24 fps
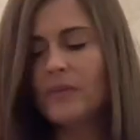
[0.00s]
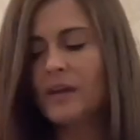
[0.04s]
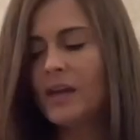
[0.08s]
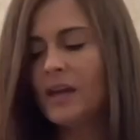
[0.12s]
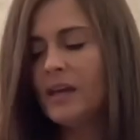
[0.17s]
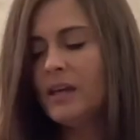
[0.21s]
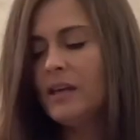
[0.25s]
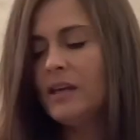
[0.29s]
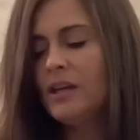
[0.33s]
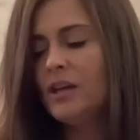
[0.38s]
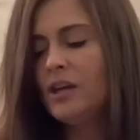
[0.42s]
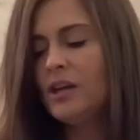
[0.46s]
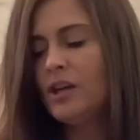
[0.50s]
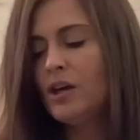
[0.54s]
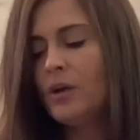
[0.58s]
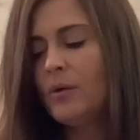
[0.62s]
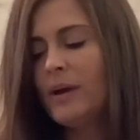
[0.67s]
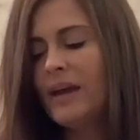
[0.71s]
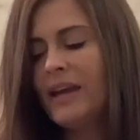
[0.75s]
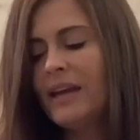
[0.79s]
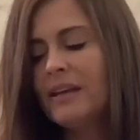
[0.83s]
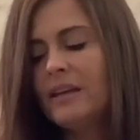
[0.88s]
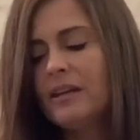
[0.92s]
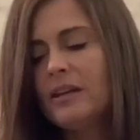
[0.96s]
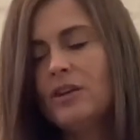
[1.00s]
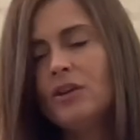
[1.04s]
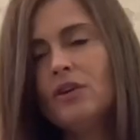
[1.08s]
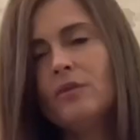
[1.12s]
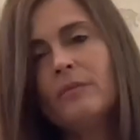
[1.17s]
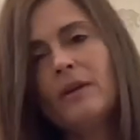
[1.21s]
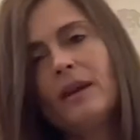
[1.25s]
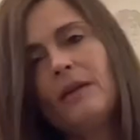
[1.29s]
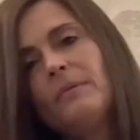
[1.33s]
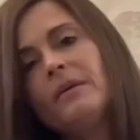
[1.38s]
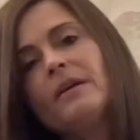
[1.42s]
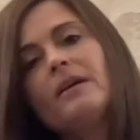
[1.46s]
you know, and you
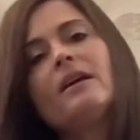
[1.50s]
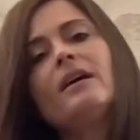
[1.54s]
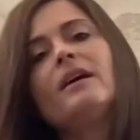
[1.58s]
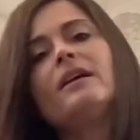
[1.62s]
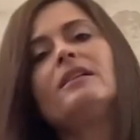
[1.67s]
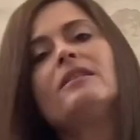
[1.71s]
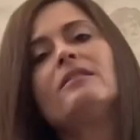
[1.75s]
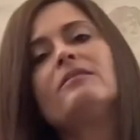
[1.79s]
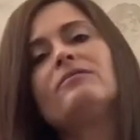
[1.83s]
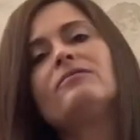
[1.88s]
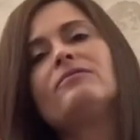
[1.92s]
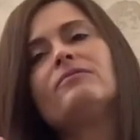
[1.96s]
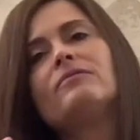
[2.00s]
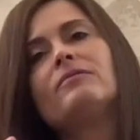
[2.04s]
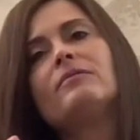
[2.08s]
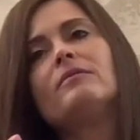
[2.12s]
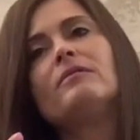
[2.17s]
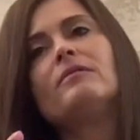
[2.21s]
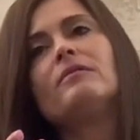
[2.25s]
may be kind of,